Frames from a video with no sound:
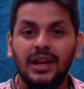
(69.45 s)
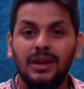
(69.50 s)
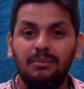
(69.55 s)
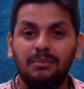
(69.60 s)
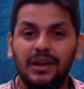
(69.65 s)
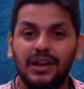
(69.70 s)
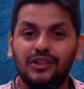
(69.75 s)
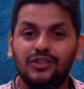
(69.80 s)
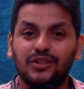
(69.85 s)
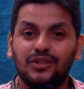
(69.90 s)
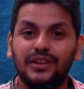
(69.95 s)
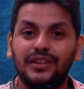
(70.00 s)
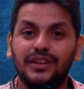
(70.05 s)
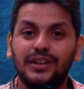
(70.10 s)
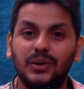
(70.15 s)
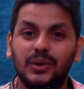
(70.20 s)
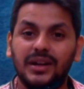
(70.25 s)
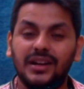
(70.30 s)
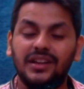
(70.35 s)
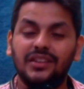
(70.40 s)
make sure that
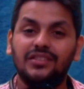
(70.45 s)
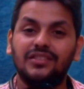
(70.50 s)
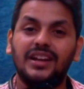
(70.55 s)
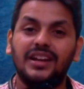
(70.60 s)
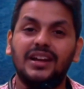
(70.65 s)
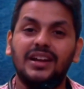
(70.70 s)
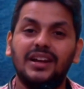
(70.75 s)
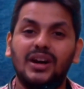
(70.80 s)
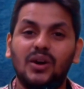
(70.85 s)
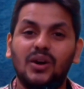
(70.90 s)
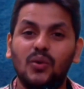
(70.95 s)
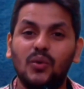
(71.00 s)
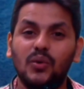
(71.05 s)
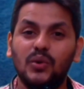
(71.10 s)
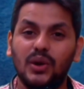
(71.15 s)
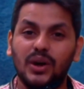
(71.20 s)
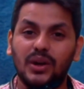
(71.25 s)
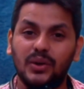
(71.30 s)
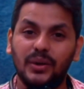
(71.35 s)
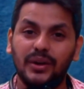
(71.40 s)
you understand how
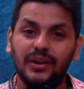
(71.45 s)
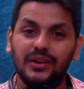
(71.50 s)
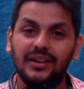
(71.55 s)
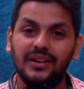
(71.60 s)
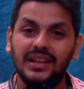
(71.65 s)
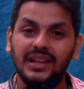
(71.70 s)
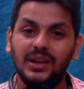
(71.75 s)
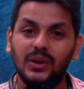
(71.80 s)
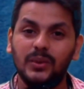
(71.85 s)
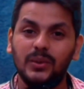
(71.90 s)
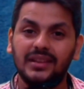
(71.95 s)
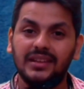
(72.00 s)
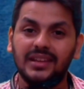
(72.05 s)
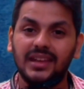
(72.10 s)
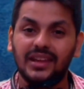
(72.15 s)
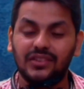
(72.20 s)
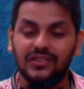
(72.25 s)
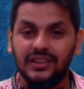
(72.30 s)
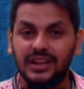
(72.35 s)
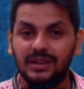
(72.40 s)
you are going to deal with
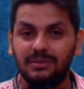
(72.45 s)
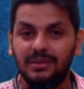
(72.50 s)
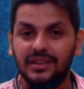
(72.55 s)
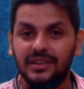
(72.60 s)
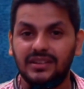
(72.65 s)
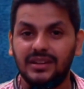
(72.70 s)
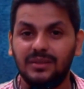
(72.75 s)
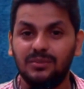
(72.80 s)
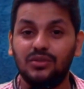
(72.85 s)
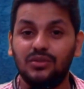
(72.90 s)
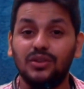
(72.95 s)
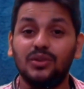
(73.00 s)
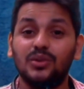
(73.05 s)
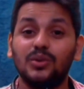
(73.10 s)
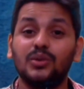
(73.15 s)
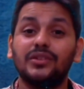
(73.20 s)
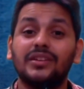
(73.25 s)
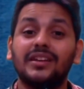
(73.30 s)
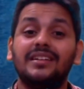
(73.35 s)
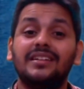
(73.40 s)
case study based
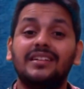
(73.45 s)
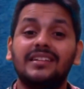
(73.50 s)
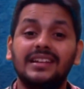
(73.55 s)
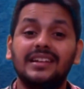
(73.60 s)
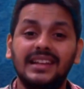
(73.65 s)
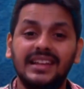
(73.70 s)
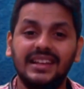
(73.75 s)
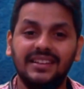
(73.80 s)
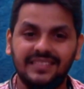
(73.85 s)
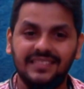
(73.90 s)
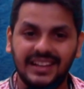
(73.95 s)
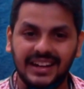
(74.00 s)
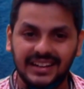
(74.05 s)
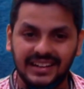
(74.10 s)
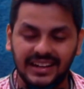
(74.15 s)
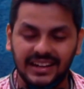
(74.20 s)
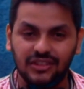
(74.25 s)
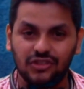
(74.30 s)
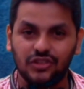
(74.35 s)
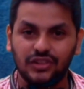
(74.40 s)
MCQs and relieve that
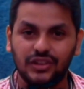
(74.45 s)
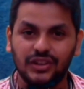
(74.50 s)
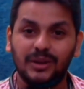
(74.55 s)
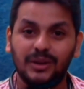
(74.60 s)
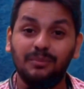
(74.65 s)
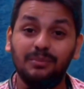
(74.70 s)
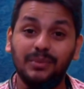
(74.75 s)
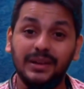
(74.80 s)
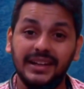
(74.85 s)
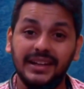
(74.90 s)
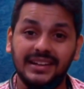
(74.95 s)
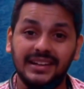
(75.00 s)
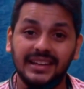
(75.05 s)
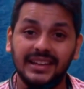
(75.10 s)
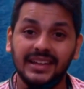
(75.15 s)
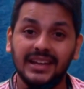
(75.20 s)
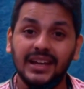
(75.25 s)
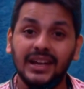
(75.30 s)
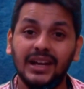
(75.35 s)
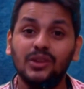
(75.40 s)
tension
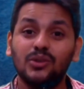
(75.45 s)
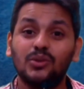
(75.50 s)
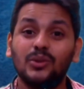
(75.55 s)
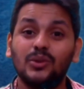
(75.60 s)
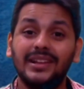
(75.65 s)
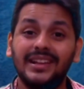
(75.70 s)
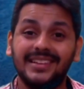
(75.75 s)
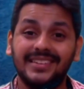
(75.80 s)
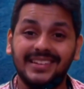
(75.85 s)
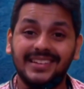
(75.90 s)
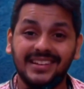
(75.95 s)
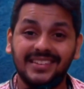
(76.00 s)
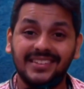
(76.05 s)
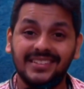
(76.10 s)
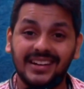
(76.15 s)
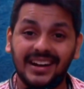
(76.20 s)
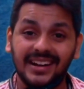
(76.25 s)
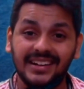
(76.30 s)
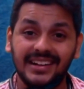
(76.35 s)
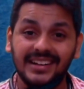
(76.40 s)
completely. So let's get
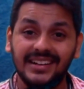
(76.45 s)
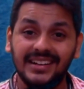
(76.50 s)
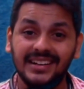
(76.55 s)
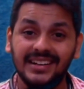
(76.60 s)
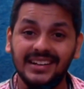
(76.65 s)
started.